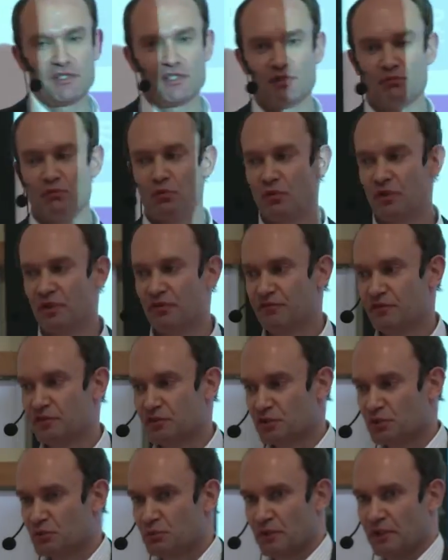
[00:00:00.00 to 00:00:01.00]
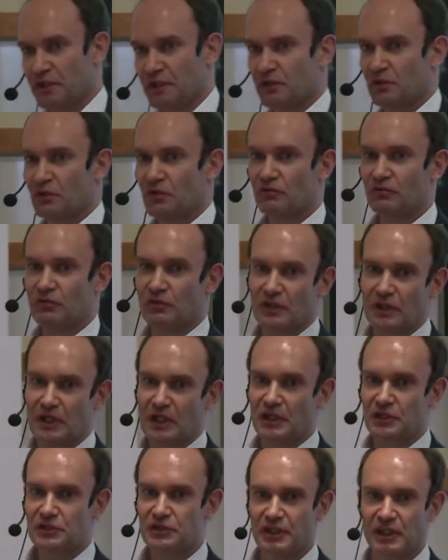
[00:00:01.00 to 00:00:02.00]
in a more efficient way over a
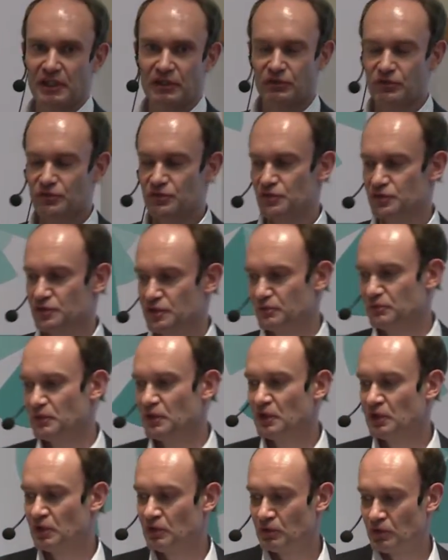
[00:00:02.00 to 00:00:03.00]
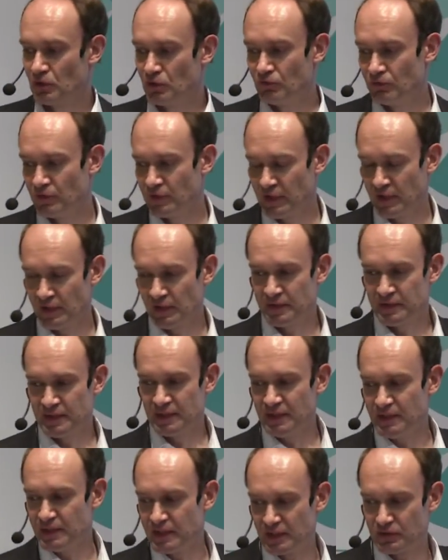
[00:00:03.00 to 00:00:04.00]
larger ecosystem, over an
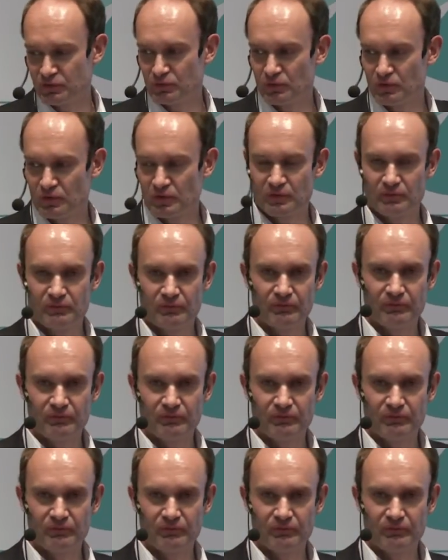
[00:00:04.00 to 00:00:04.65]
LTE network.